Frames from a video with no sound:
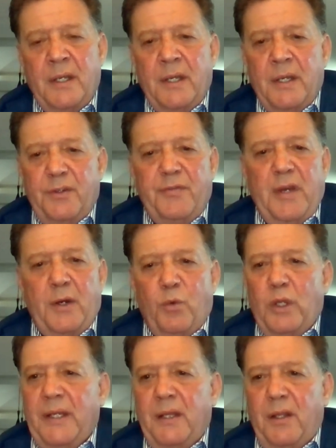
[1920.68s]
you've got a
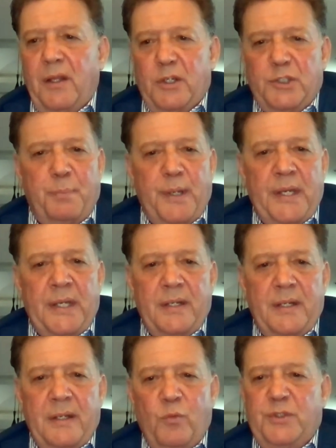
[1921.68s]
really large pit,
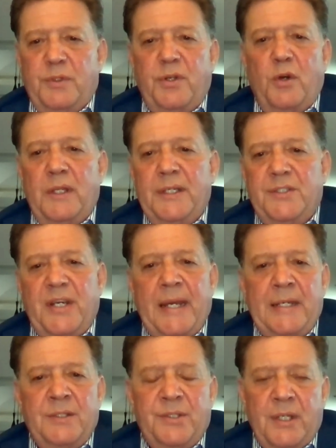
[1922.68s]
which would totally
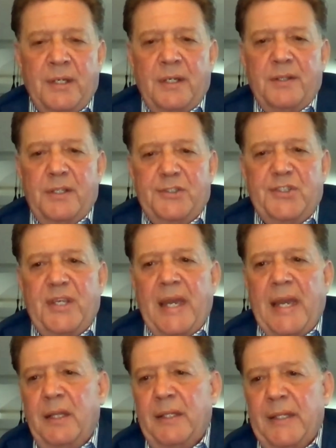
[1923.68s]
change the
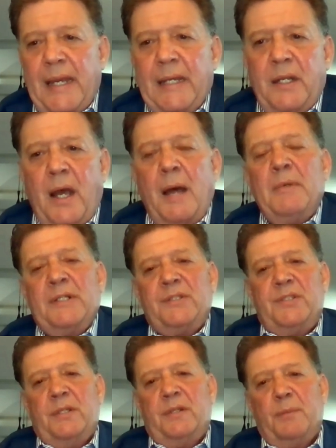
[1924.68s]
scale and the
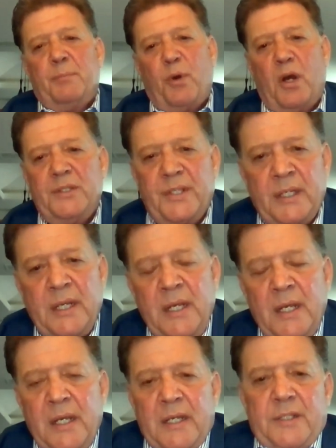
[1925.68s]
economics of the project.
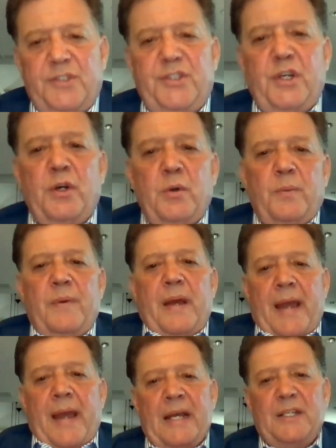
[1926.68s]
So
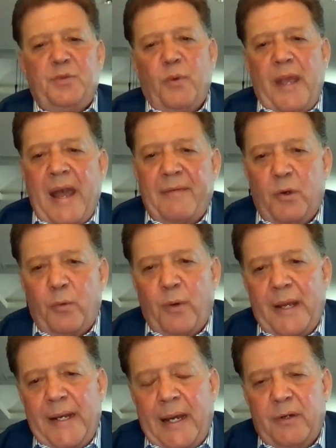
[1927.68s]
as we have it right
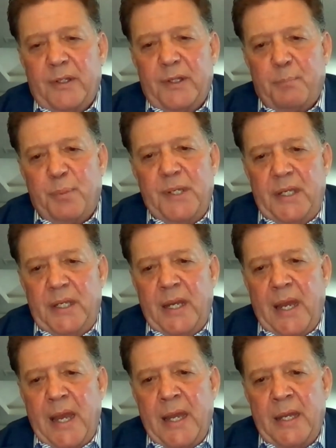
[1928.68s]
now in the
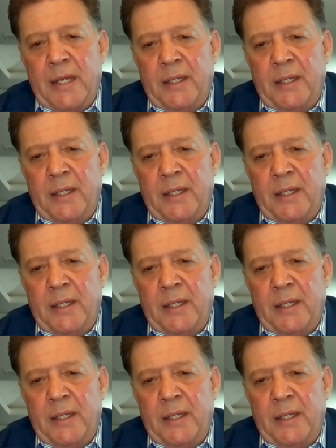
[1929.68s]
PEA,